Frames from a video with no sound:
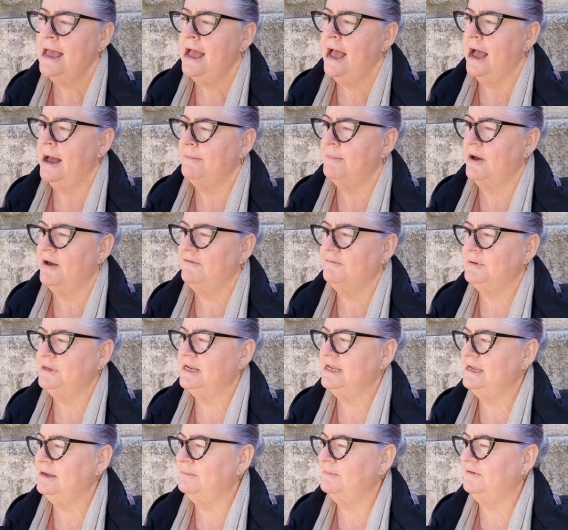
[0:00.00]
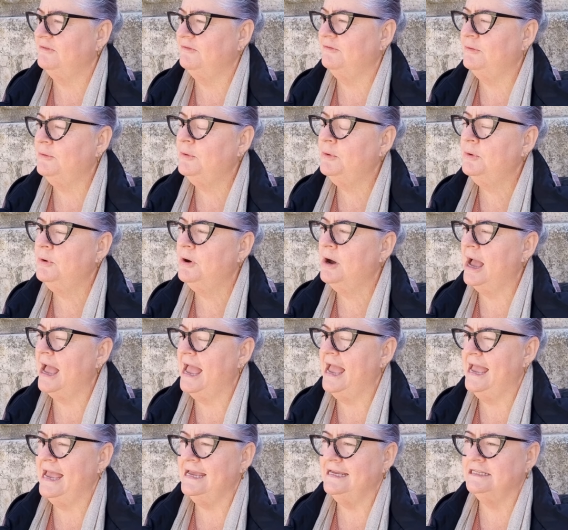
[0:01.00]
Um, I've been here before
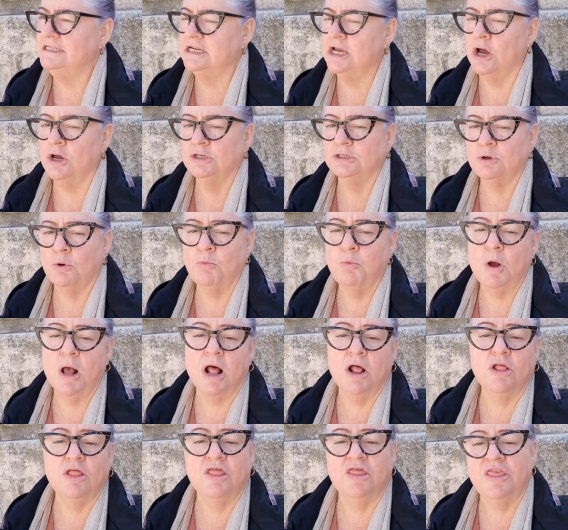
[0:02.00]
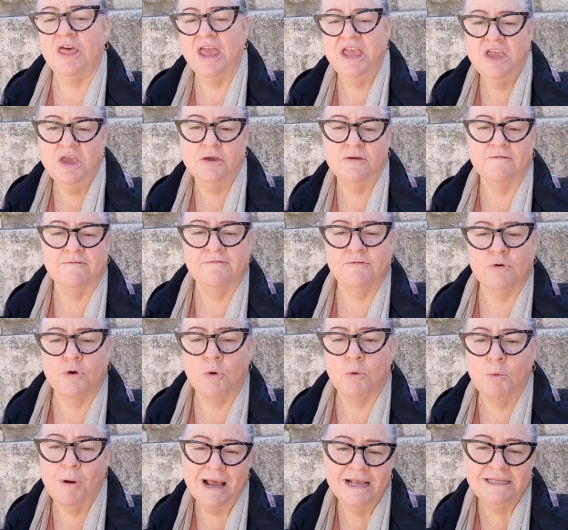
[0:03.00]
and he goes, well, thank you for
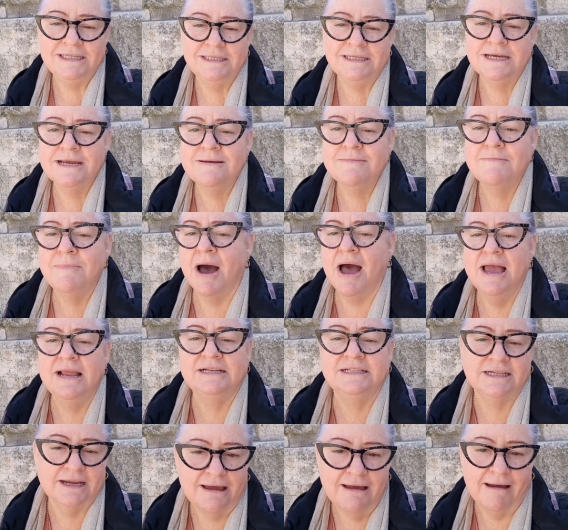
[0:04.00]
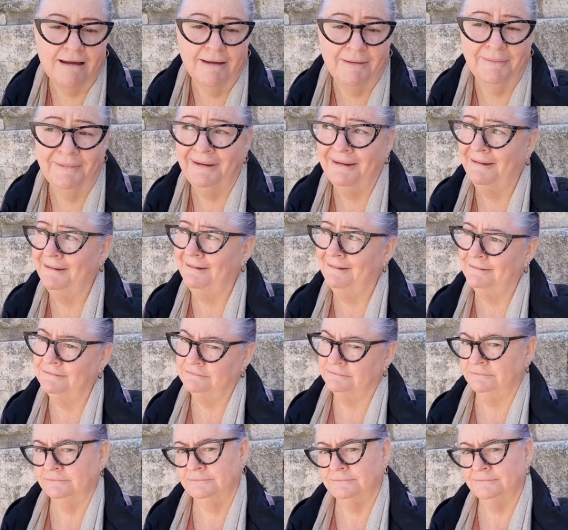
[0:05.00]
wasting my time.
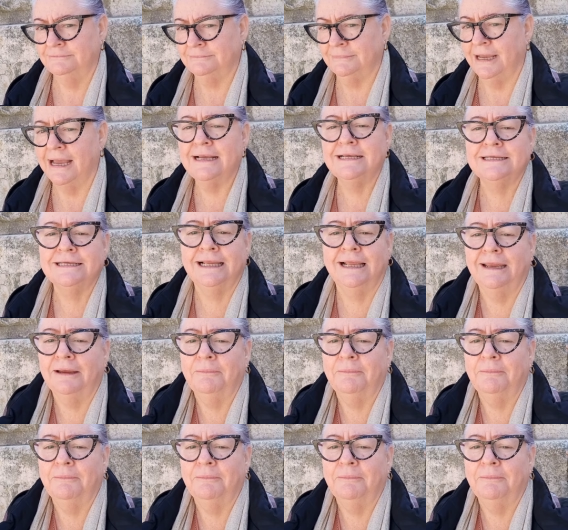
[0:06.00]
Actually,